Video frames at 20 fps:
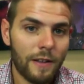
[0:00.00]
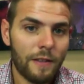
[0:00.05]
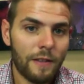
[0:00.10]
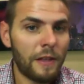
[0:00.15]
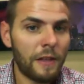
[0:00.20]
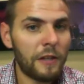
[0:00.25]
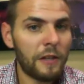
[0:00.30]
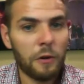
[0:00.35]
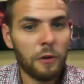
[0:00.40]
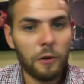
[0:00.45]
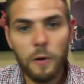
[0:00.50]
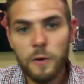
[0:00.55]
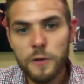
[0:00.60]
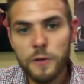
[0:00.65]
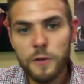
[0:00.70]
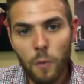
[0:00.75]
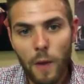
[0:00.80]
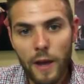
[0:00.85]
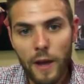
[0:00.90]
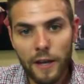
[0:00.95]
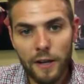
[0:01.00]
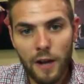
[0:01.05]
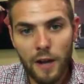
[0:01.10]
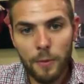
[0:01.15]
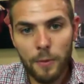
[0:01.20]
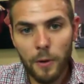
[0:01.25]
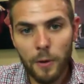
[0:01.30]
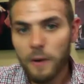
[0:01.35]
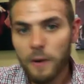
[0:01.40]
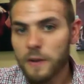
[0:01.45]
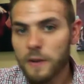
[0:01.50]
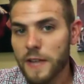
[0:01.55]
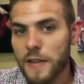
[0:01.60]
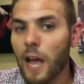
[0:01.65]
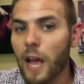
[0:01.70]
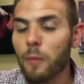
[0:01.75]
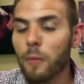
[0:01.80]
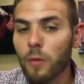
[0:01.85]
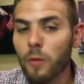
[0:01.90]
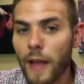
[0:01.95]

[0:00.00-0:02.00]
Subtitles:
than you're used to waking up. You're going to stay up